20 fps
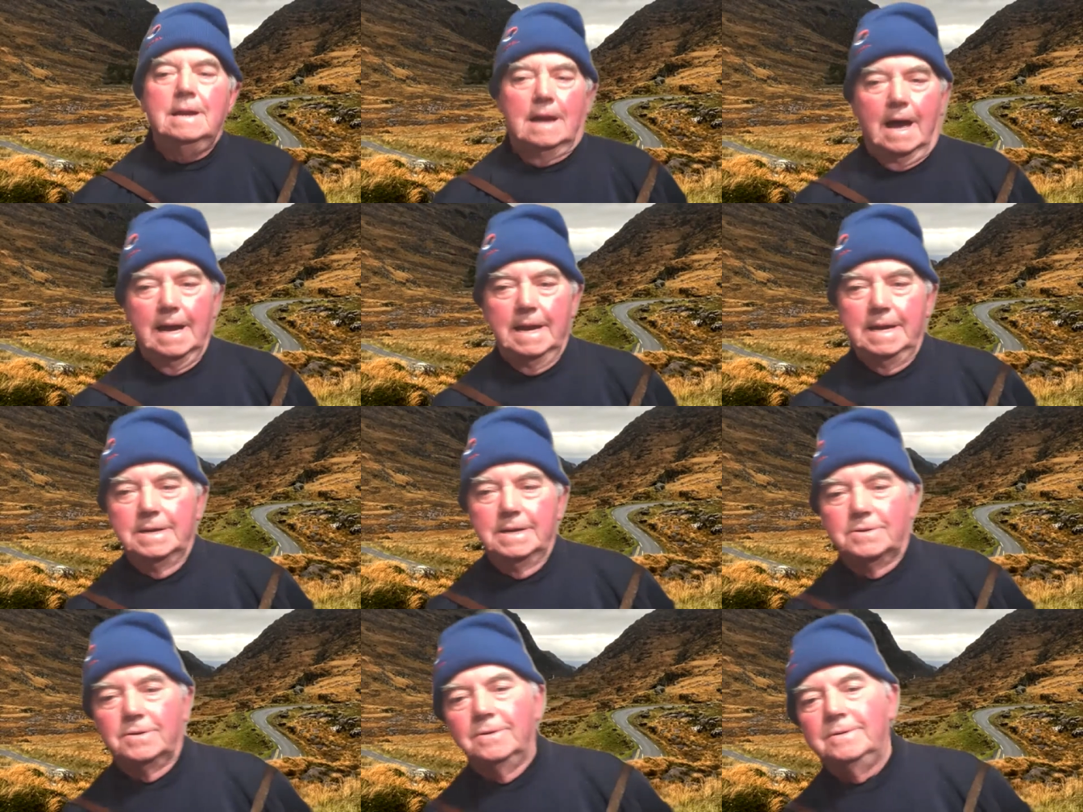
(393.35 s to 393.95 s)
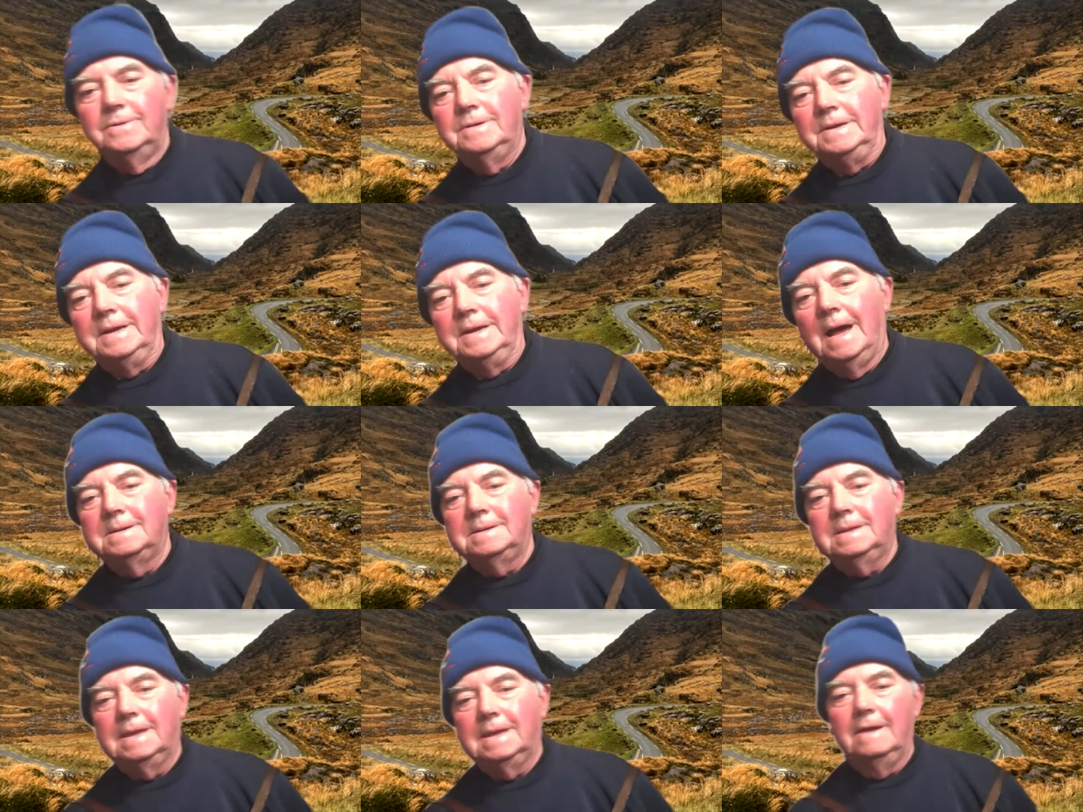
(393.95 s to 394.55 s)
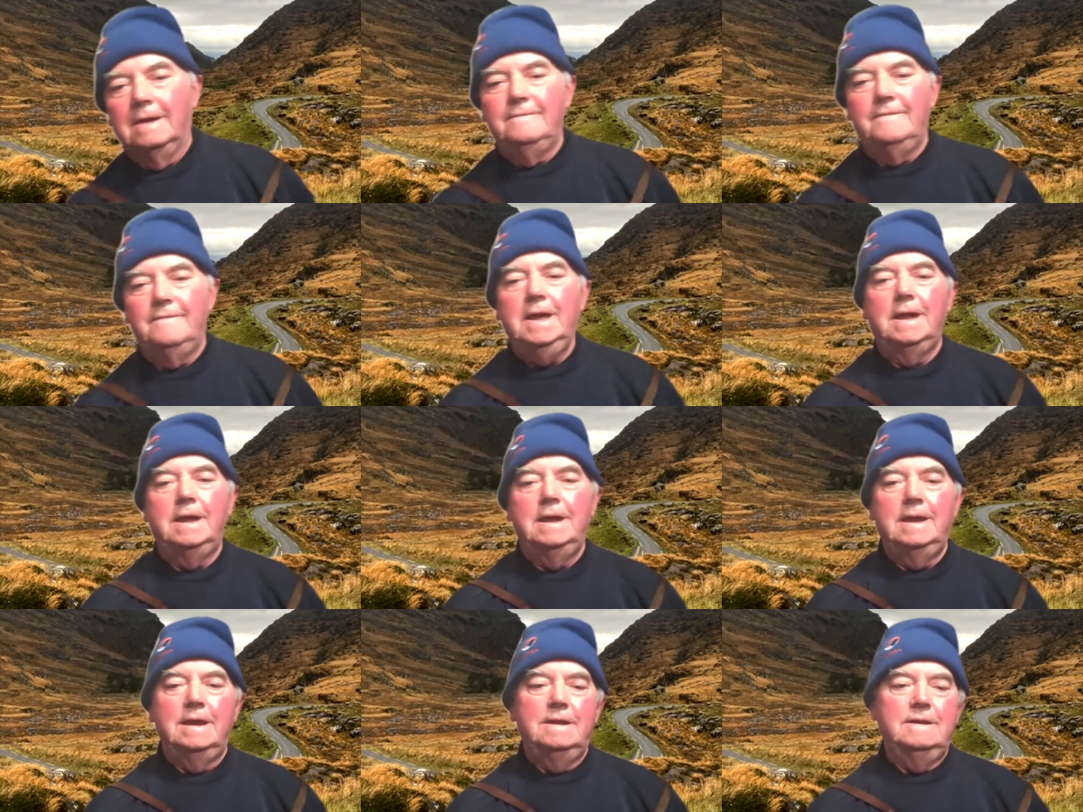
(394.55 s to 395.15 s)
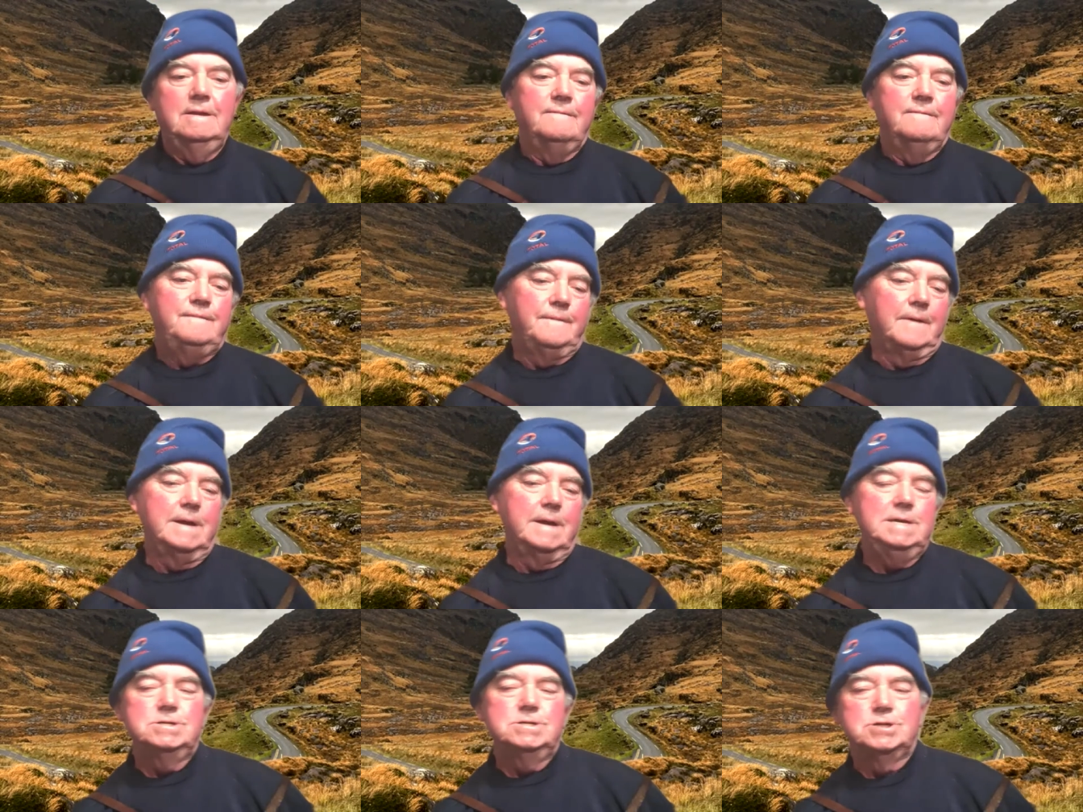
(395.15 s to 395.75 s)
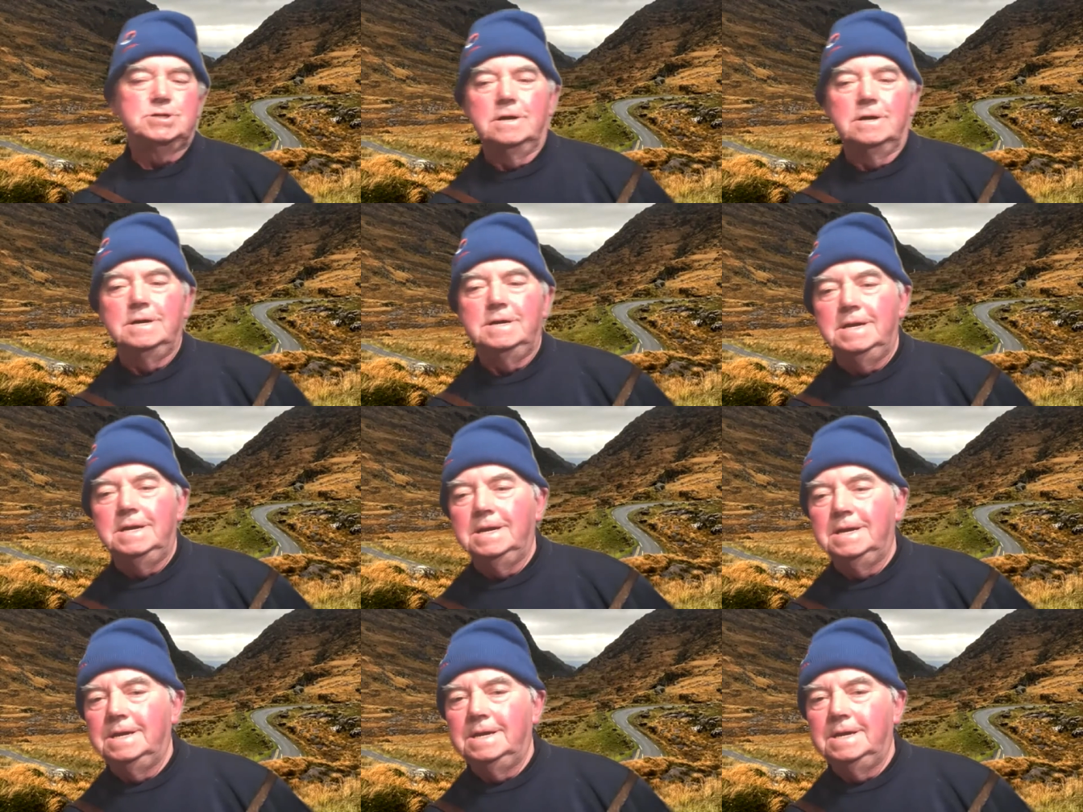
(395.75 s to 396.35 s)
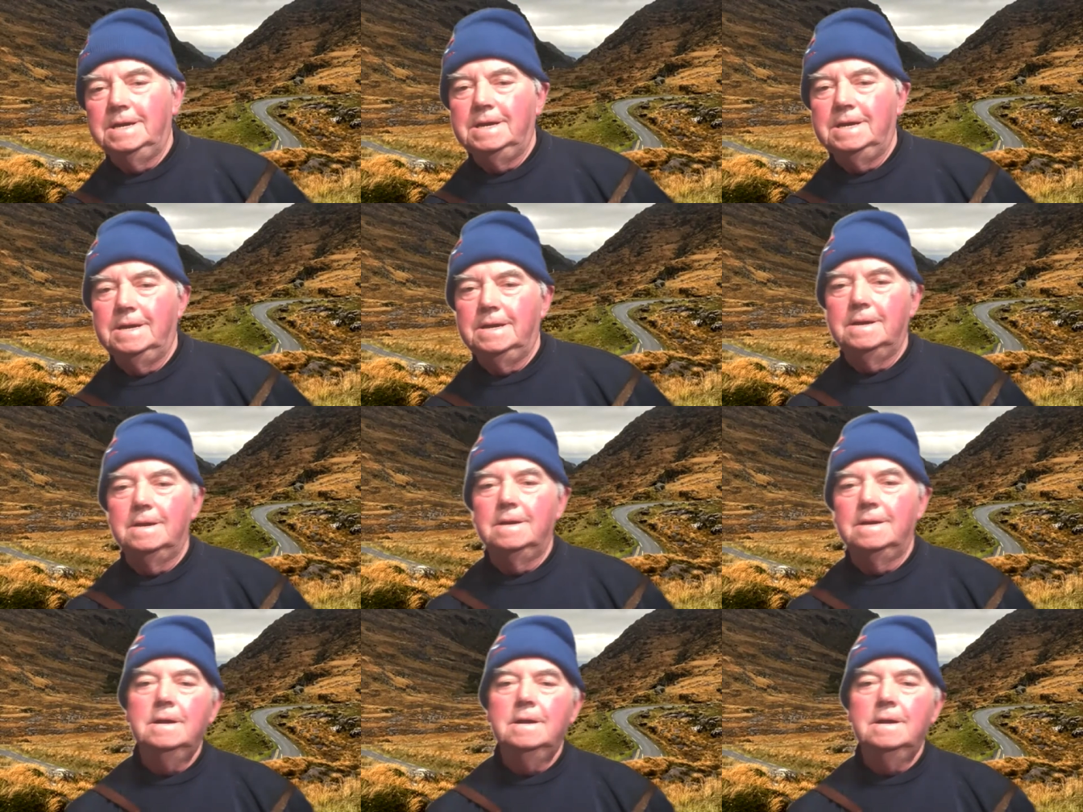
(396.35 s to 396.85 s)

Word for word: I could not give in if